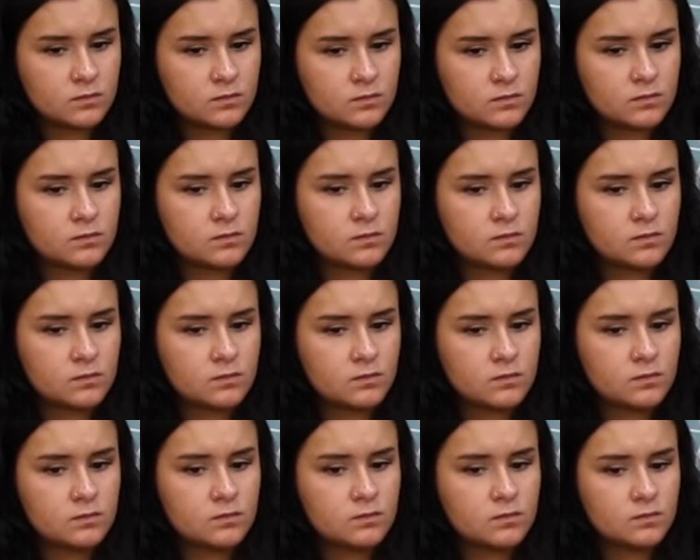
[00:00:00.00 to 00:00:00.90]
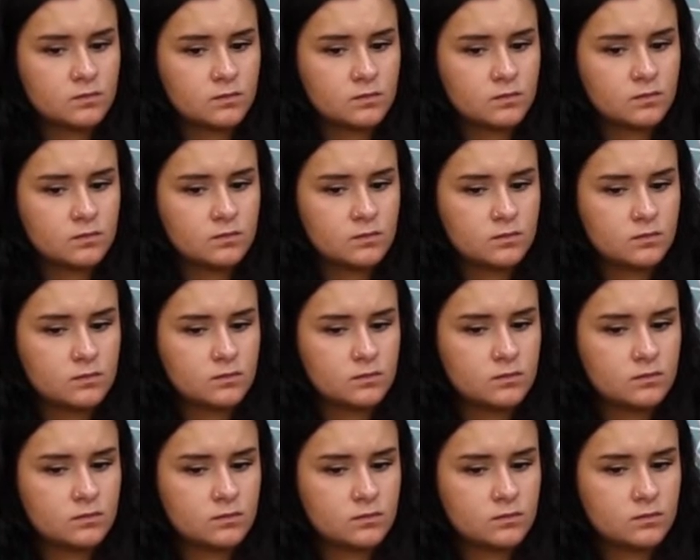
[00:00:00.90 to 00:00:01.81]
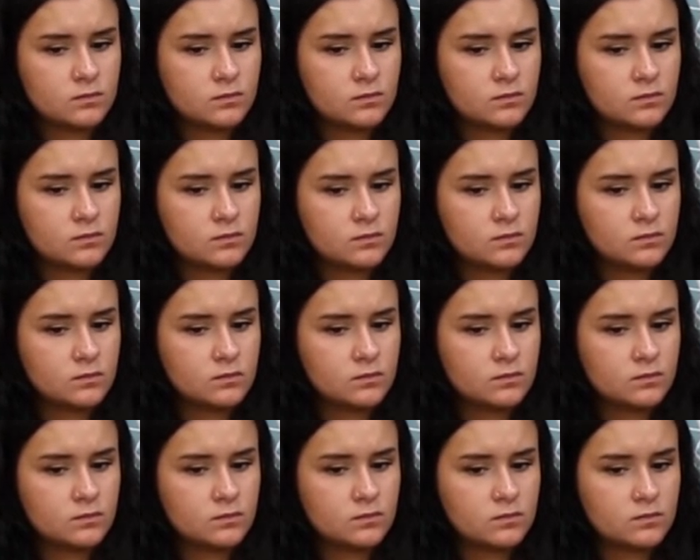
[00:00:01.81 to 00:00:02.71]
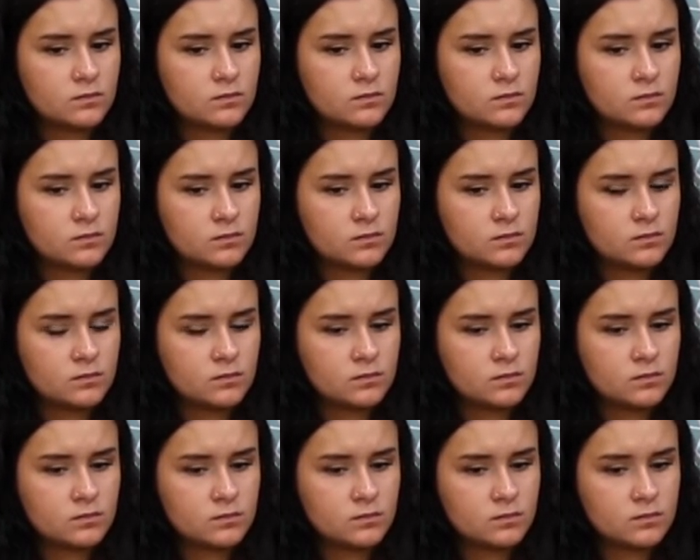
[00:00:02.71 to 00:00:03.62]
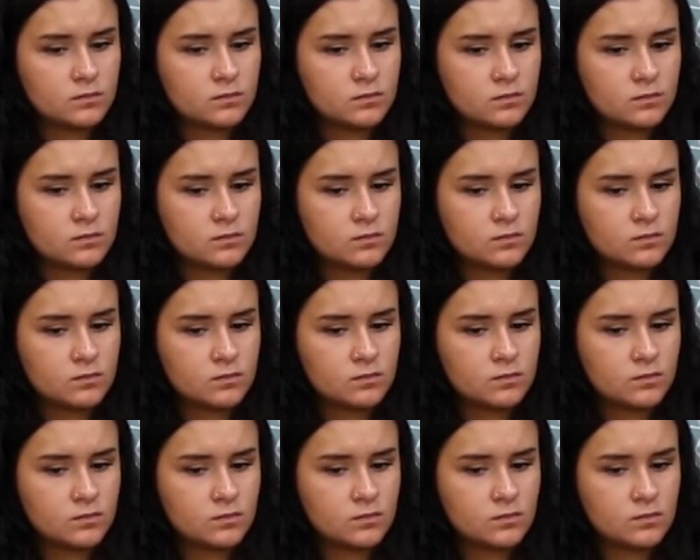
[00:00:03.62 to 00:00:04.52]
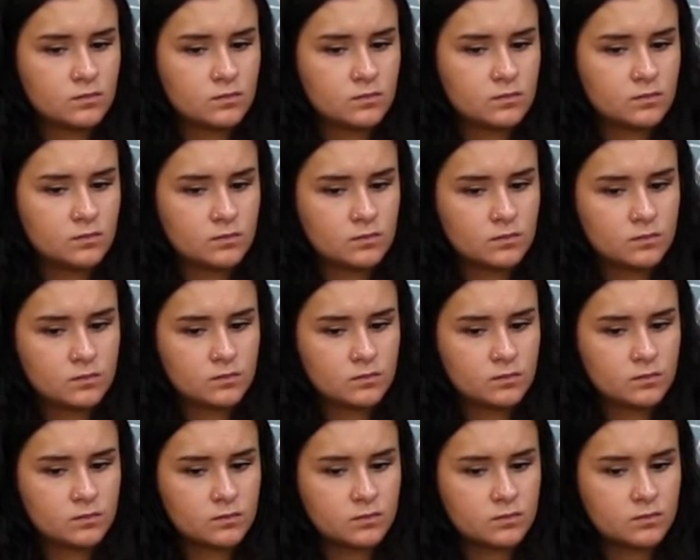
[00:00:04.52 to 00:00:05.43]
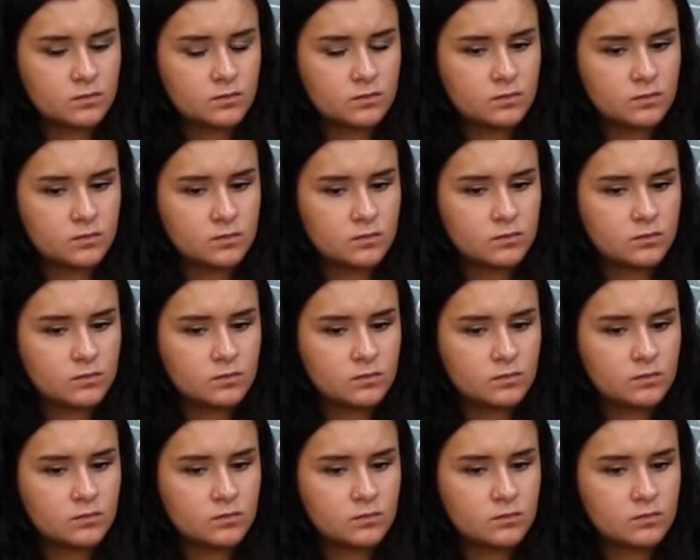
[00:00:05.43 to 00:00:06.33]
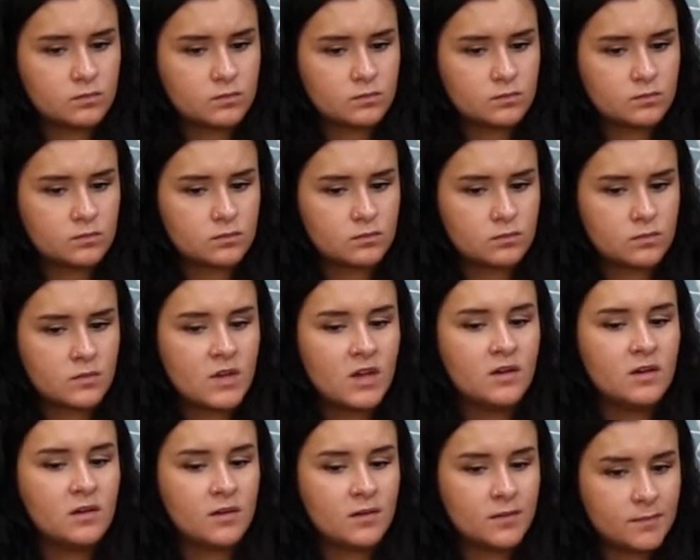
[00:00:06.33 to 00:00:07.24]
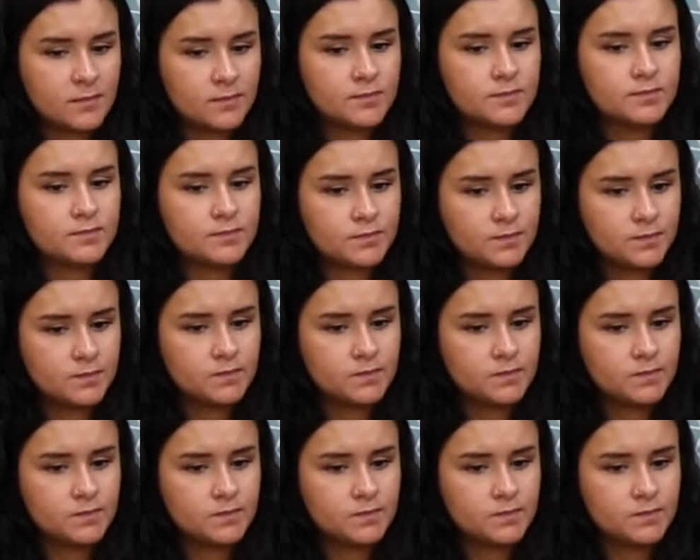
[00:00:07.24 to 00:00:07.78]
(not speaking)